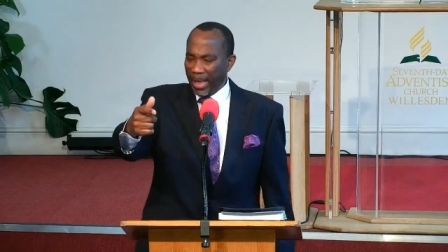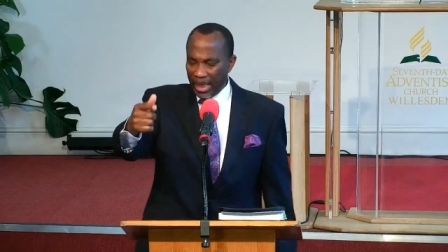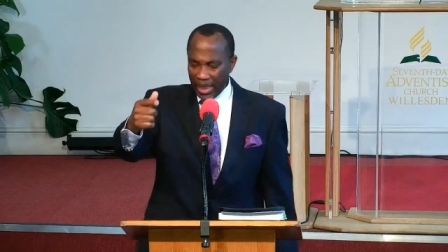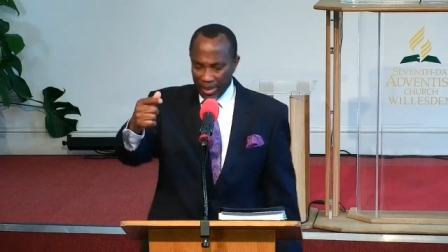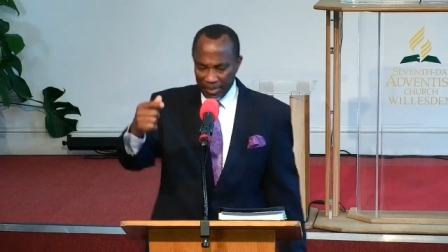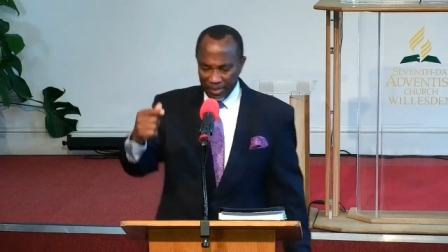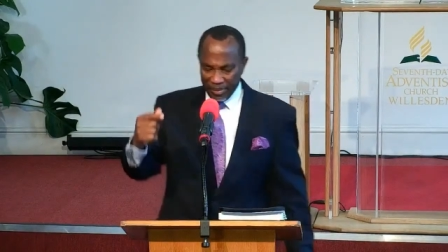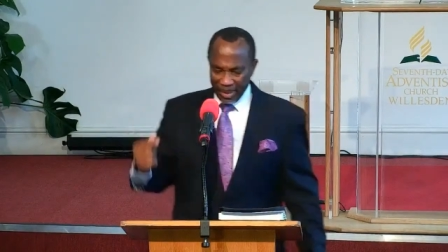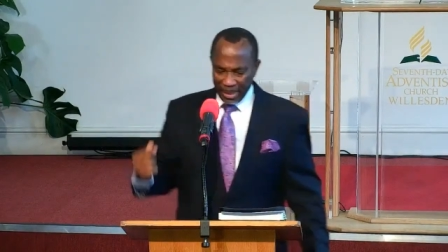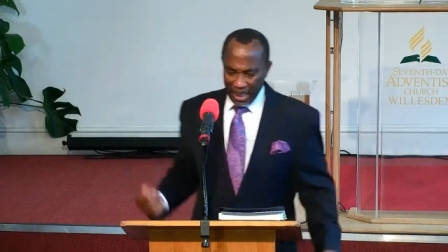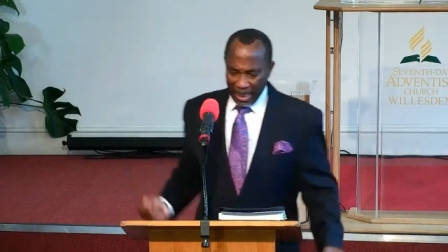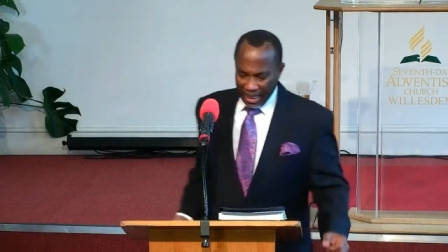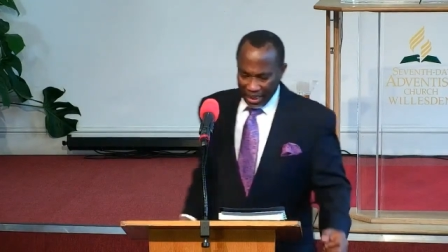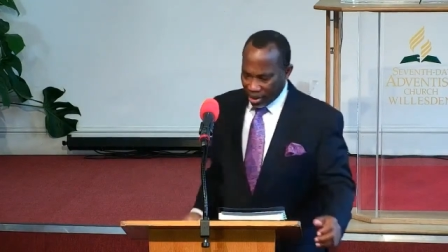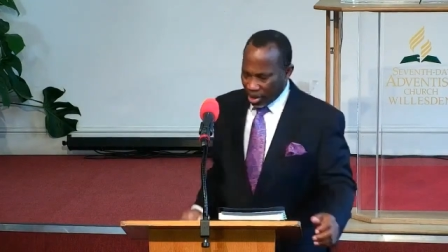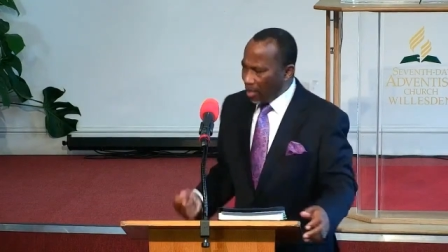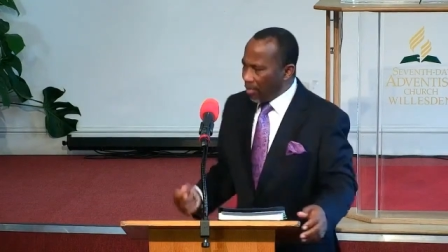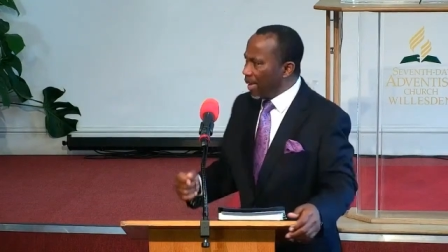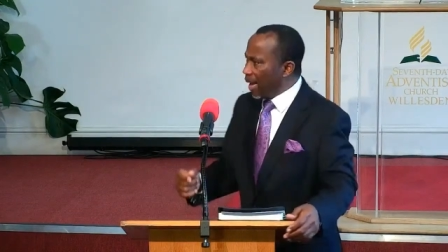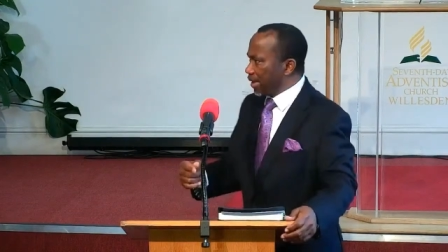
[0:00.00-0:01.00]

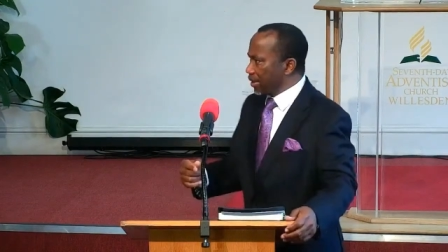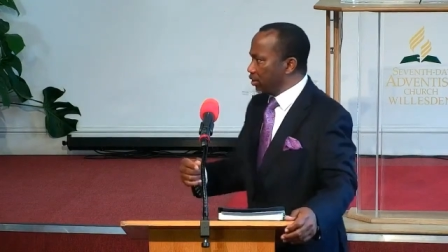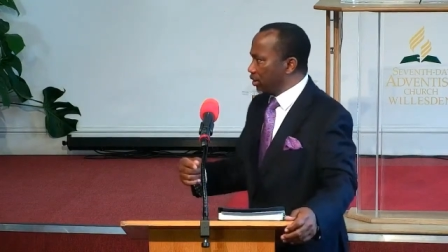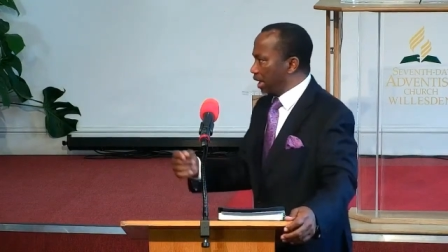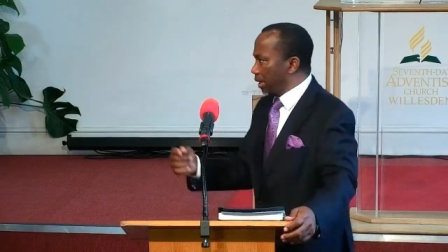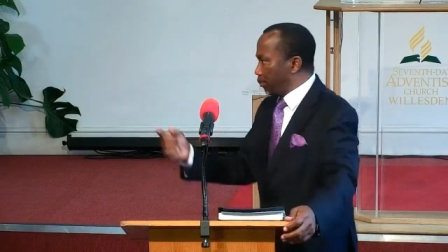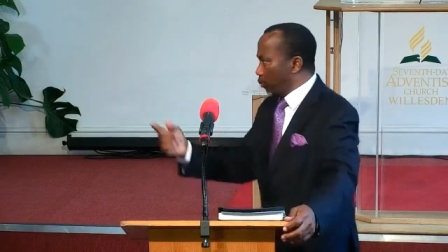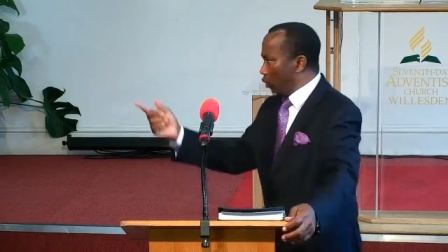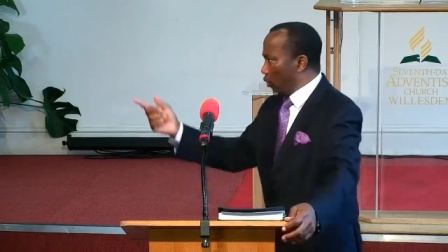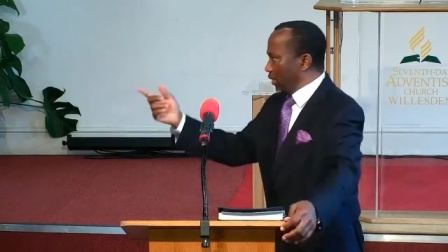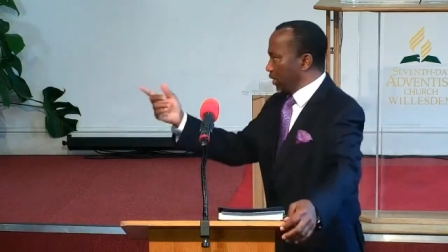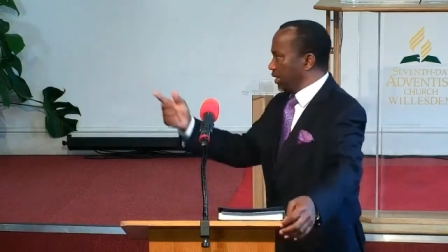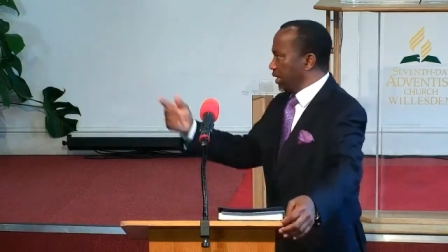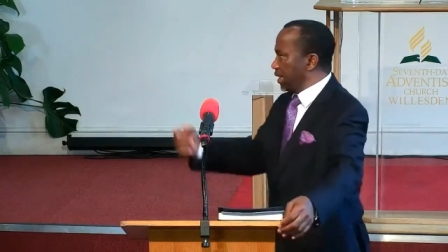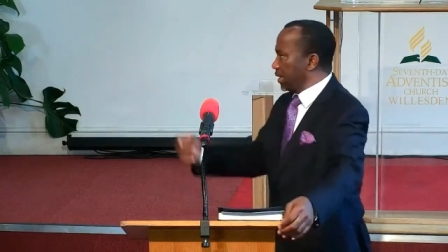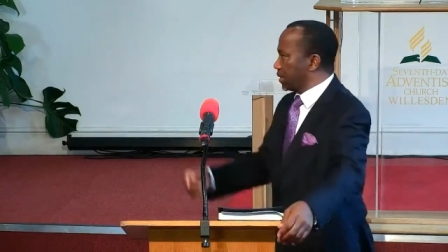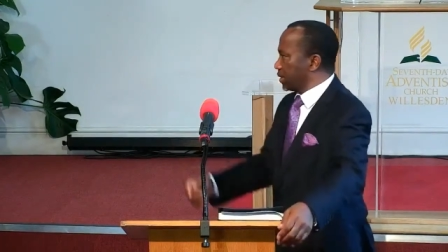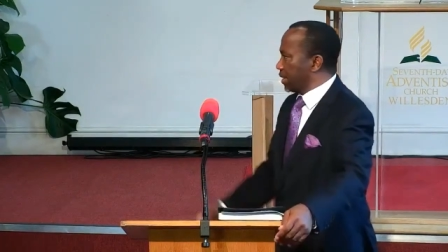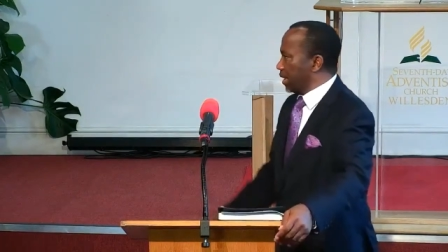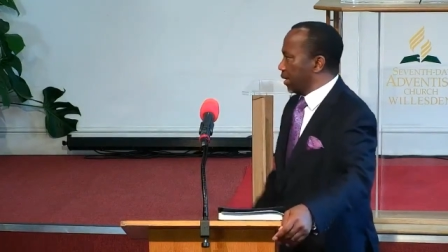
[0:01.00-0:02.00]
I'll come back to that point.
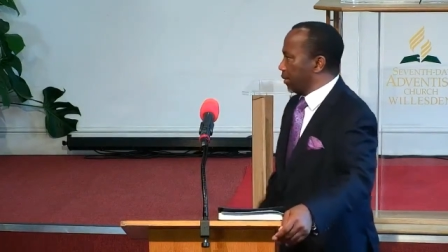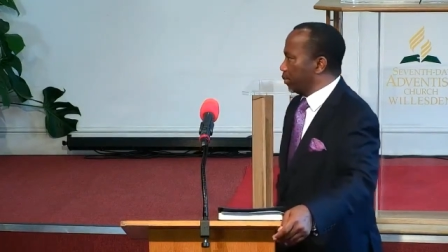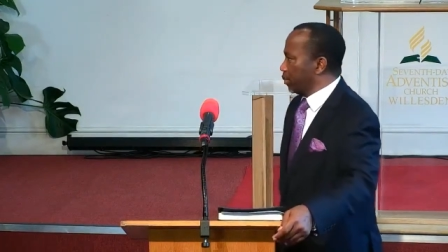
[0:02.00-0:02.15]
Yes, sir.